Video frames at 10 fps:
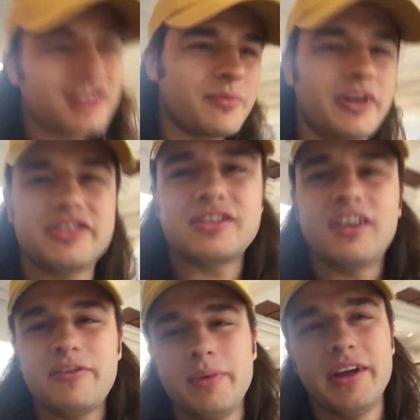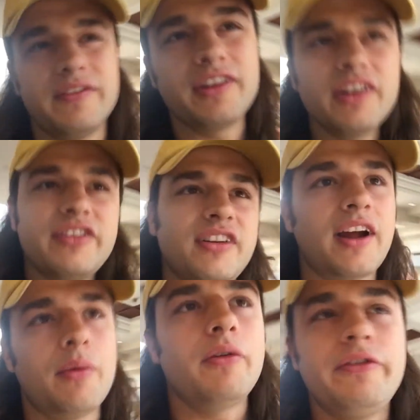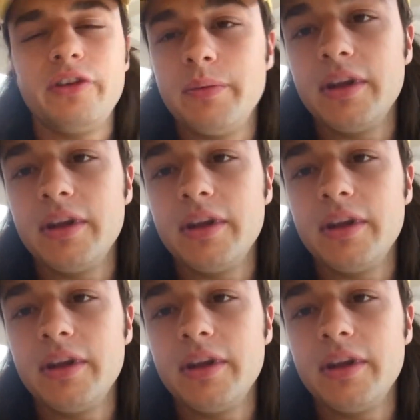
not much stuff, but if there isn't, I won't film